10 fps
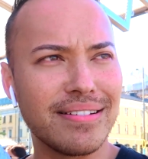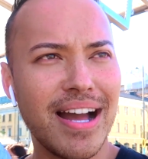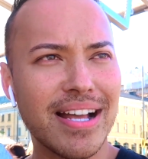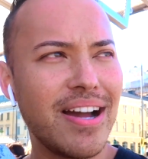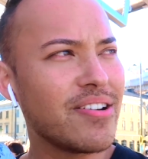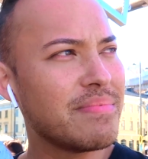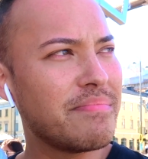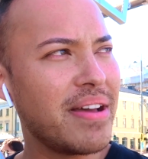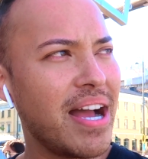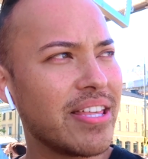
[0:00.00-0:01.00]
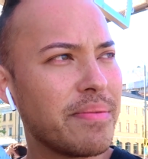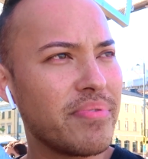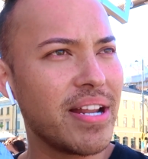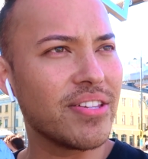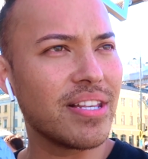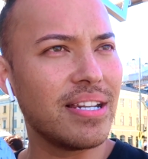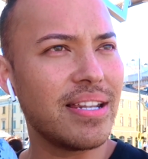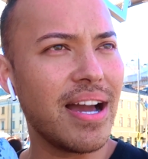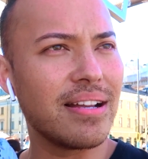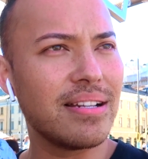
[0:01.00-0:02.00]
I can't remember how they pronounce it,
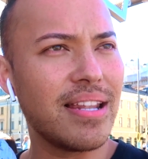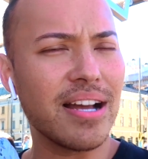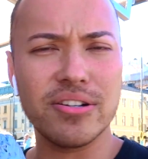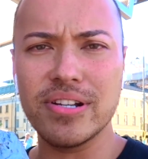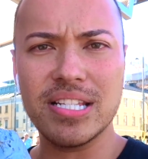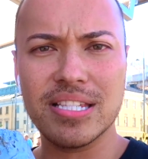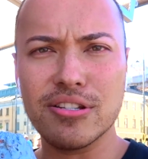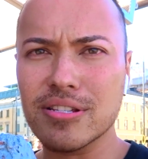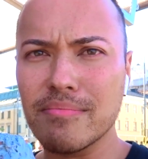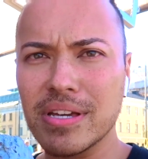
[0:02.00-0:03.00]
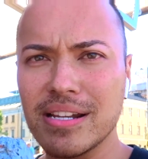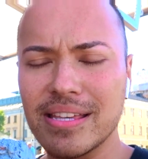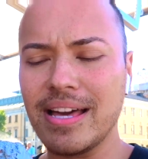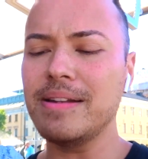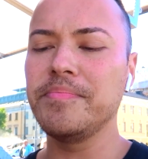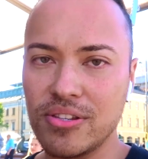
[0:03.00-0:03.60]
lacris or something like that.